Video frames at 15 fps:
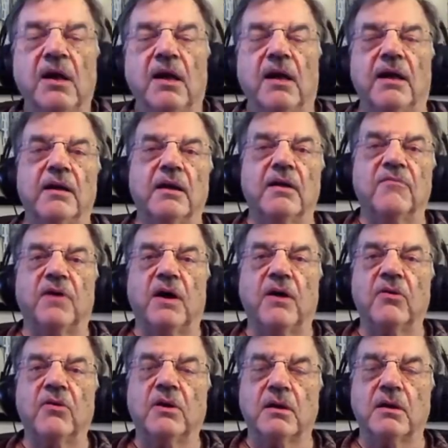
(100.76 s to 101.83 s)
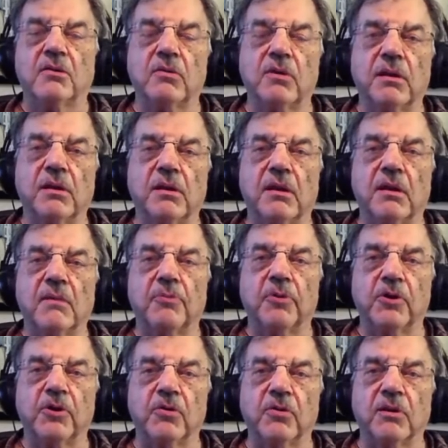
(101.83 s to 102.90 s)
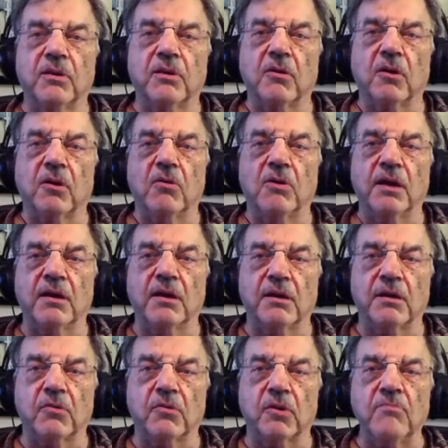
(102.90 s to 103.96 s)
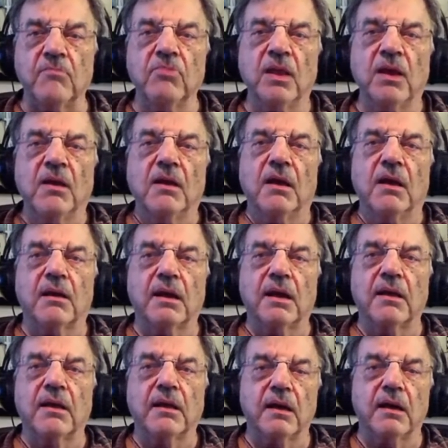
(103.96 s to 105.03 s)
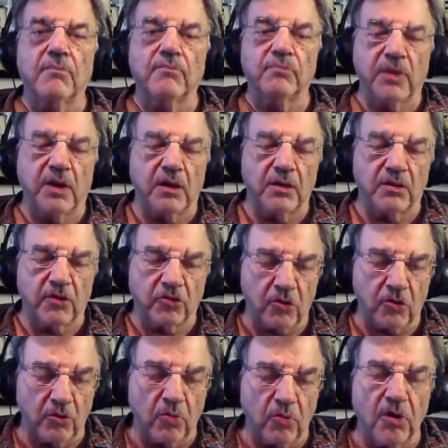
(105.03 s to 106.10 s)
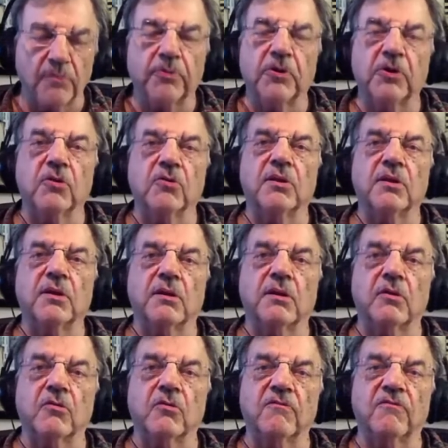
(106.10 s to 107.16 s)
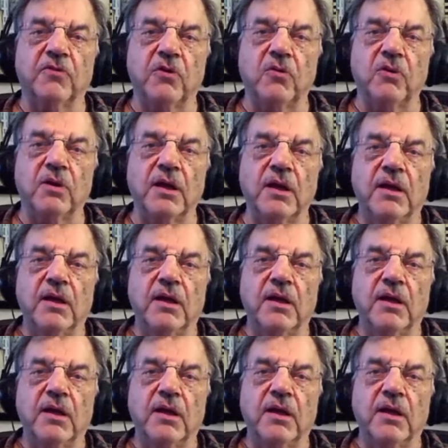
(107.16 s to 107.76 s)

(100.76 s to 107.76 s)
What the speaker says: And if other countries produce their own industry, it's like the third world producing its own food.